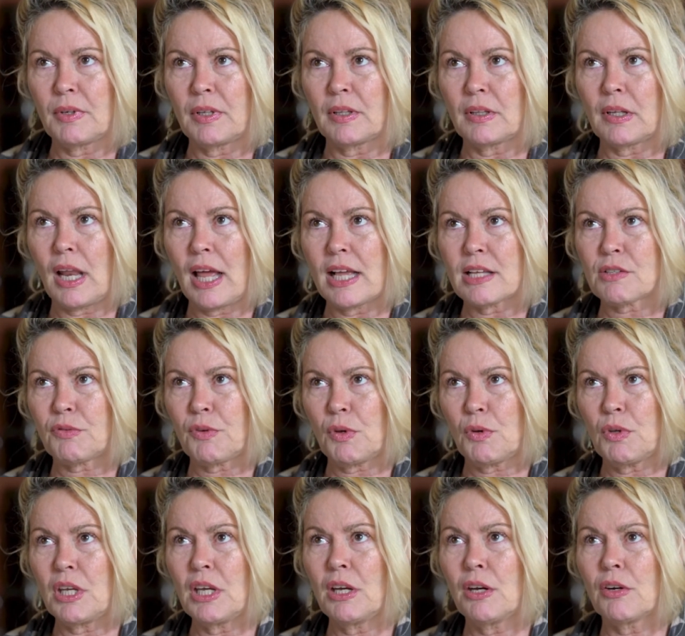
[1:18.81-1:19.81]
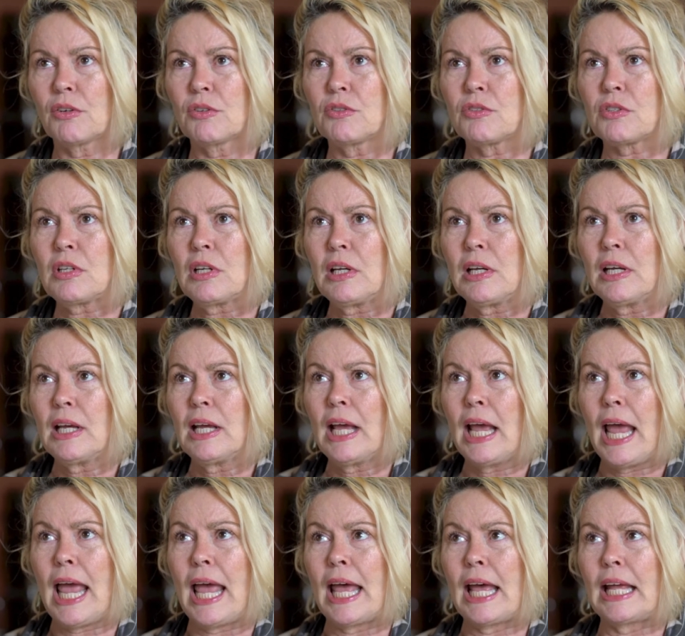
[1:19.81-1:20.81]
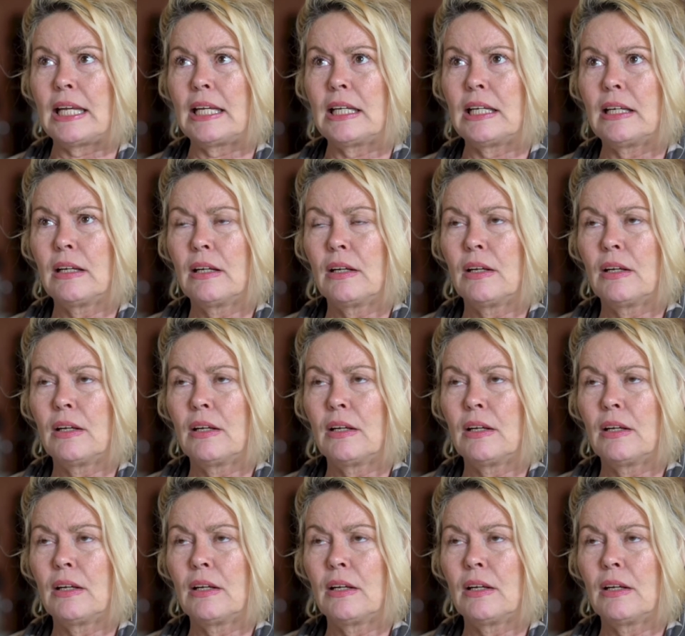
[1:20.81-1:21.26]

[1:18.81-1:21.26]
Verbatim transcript: in the last few years, and